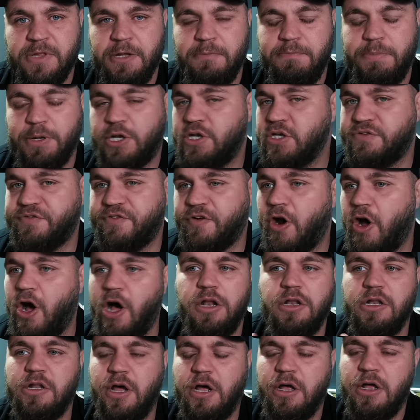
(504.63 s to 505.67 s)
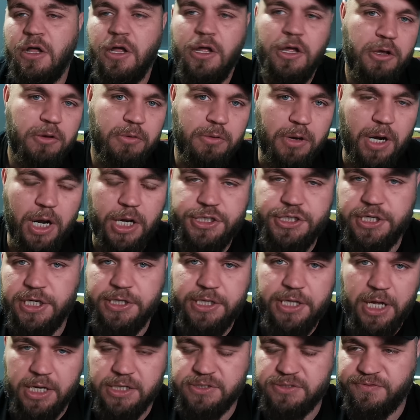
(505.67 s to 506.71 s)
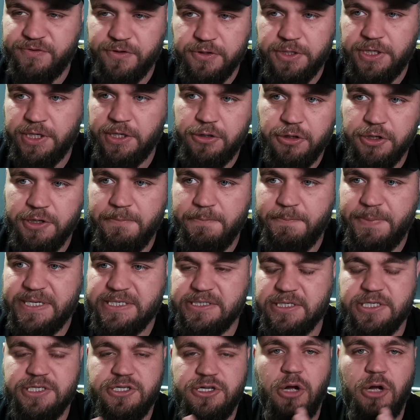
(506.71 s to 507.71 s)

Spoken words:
Because for all the, well, actually, debt's fucking good in business.